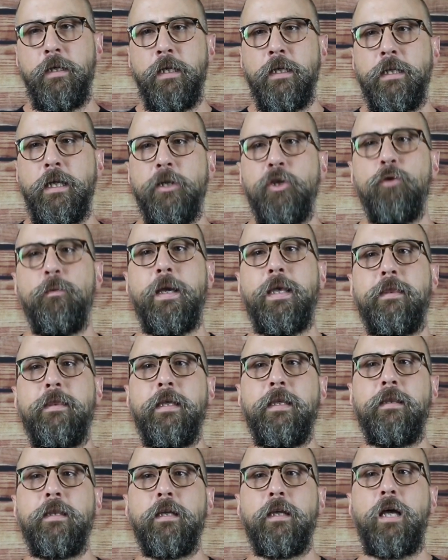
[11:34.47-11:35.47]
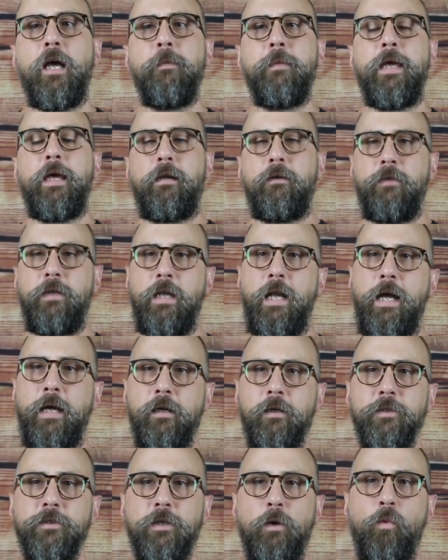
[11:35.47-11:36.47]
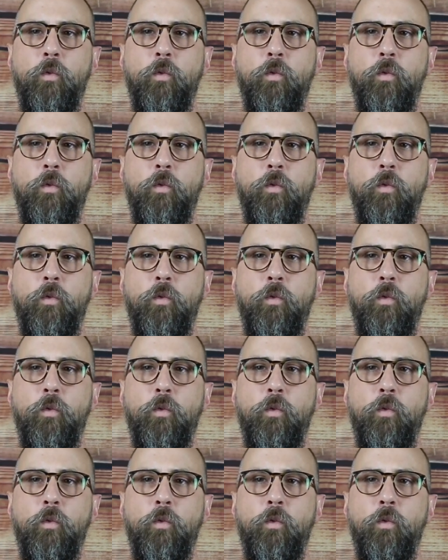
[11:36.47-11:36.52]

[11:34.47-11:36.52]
Now, you may think that coming out of denial is a